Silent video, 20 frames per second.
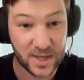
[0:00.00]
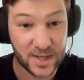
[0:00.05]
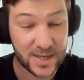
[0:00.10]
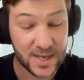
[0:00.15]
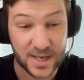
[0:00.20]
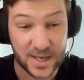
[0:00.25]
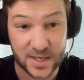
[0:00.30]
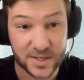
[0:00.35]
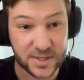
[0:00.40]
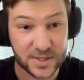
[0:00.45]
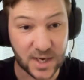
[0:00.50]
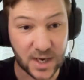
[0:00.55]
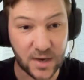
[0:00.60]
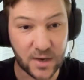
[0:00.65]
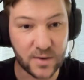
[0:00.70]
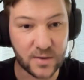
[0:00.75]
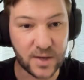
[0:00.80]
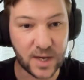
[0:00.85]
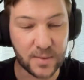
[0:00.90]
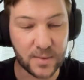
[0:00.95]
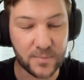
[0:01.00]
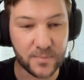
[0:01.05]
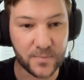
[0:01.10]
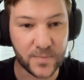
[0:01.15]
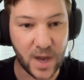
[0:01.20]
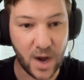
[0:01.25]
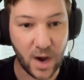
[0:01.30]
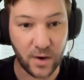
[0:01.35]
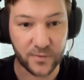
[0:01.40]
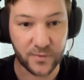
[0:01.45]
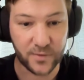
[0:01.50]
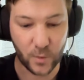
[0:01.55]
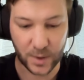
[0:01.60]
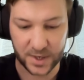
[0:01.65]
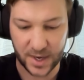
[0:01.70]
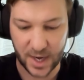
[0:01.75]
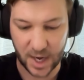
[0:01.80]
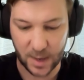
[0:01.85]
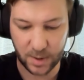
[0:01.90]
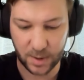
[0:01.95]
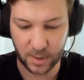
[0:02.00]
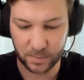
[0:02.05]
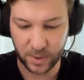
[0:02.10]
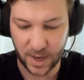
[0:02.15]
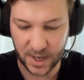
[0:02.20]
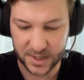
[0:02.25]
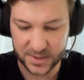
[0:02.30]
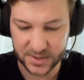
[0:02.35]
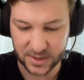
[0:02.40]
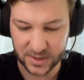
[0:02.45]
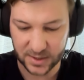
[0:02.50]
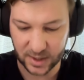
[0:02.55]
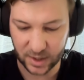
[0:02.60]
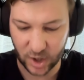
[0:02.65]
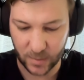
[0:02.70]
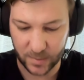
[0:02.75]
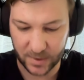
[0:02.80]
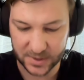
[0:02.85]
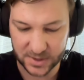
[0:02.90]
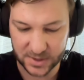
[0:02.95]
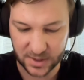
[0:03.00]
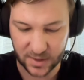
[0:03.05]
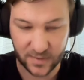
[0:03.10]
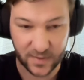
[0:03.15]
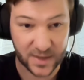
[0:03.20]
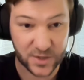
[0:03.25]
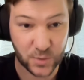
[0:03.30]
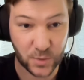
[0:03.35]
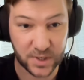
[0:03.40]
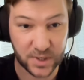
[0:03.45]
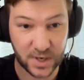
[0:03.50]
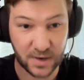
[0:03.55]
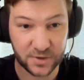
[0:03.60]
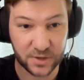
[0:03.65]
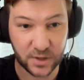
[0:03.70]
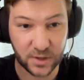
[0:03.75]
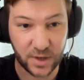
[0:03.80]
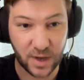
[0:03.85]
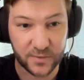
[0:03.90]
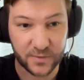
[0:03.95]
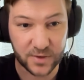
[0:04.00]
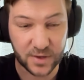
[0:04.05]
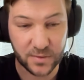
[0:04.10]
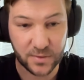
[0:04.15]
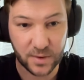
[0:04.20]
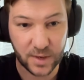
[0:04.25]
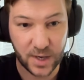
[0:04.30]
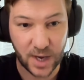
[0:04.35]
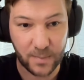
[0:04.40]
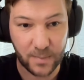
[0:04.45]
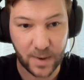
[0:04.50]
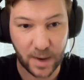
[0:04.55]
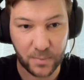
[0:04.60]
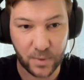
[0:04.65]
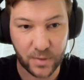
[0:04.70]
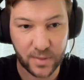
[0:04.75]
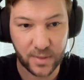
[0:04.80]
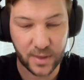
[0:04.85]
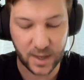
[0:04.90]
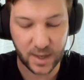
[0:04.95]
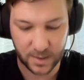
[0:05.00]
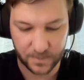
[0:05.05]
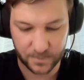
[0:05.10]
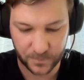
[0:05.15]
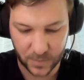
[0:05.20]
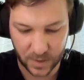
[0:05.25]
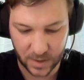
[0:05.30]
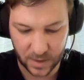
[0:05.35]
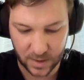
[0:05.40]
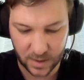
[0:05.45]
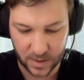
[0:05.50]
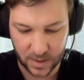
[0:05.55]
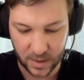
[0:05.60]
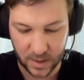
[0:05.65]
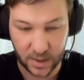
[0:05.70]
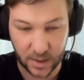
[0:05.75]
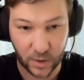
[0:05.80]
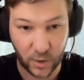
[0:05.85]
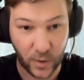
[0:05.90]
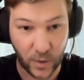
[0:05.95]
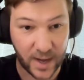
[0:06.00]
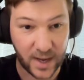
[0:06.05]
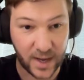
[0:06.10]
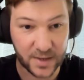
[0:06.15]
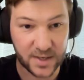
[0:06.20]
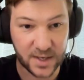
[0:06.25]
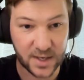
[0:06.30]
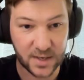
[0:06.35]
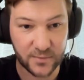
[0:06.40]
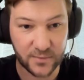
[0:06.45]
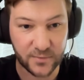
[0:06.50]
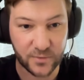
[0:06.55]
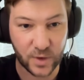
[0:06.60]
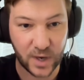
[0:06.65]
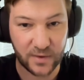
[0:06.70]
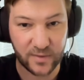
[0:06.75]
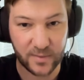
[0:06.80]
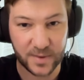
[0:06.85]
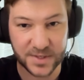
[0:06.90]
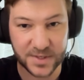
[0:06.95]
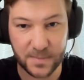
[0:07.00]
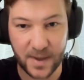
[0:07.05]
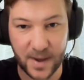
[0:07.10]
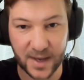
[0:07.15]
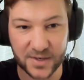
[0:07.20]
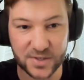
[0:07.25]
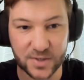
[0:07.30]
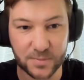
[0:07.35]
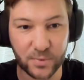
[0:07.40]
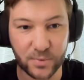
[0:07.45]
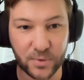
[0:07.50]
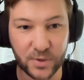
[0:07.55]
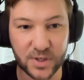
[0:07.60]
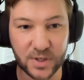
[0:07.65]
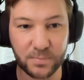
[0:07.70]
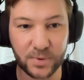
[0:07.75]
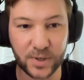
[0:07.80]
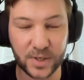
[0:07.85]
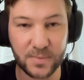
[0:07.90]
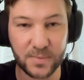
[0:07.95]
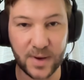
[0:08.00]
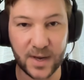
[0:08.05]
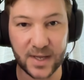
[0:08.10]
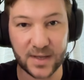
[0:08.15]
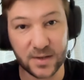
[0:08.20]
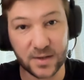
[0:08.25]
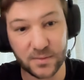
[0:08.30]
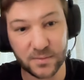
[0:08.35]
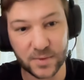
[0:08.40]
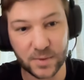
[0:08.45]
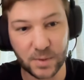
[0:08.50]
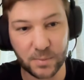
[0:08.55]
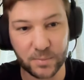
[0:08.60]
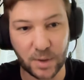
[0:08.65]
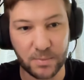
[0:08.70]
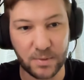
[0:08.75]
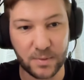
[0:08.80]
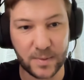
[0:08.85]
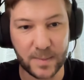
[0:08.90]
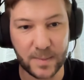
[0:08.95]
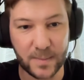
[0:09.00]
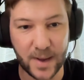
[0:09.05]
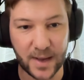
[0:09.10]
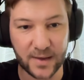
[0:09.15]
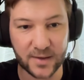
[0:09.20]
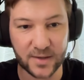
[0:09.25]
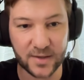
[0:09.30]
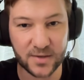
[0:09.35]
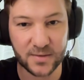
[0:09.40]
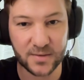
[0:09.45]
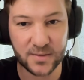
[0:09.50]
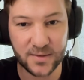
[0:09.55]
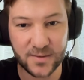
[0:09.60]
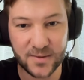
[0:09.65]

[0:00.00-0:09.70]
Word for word: So yeah, if you want a Nobel Prize in economics, that's what you have to do. You have to come up with a great idea for governments and banks to print money, and you'll probably make it.